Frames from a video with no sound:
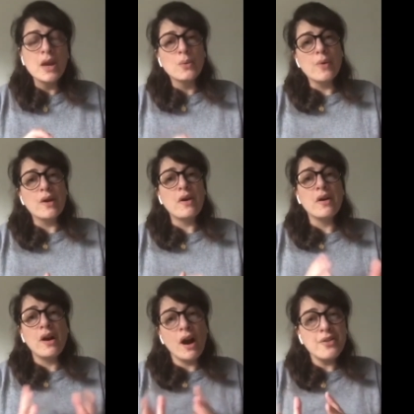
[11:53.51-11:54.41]
where
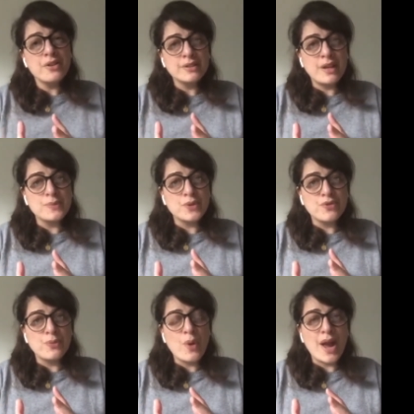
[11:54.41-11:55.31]
our other types
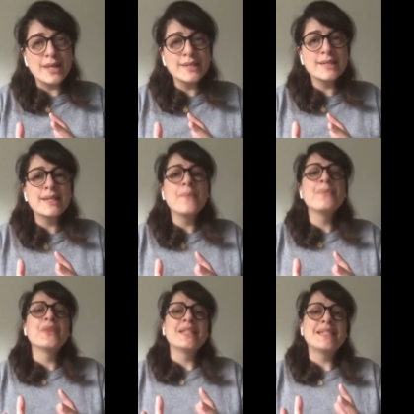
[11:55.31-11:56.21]
of brands
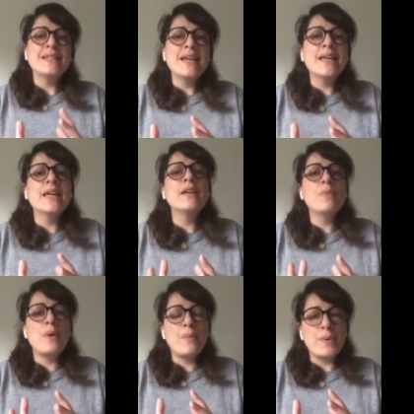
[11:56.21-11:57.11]
stay in a
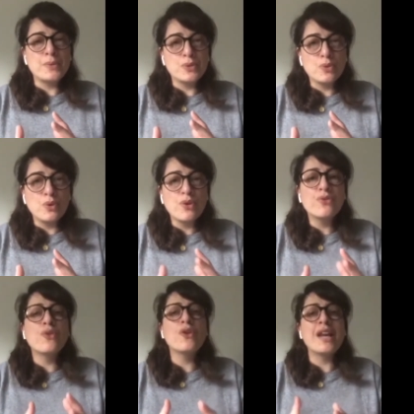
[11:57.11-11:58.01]
pop-up store
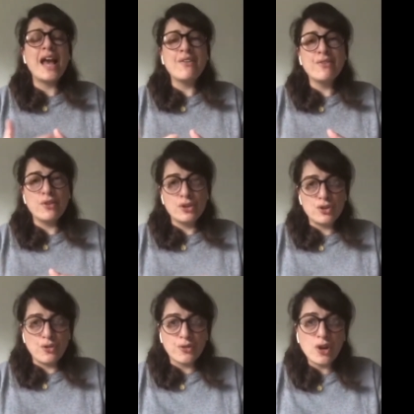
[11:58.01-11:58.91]
for an average
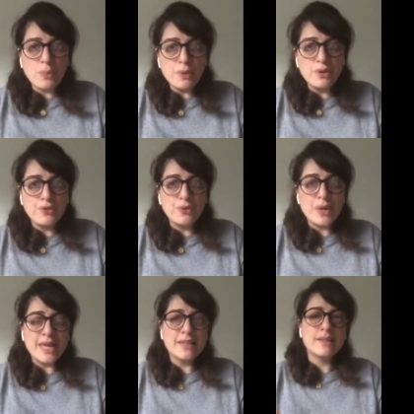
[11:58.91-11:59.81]
of couple of
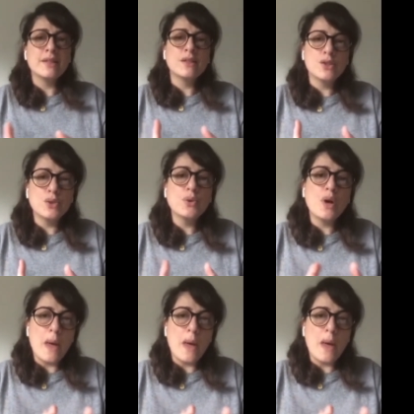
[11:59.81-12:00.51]
weeks to a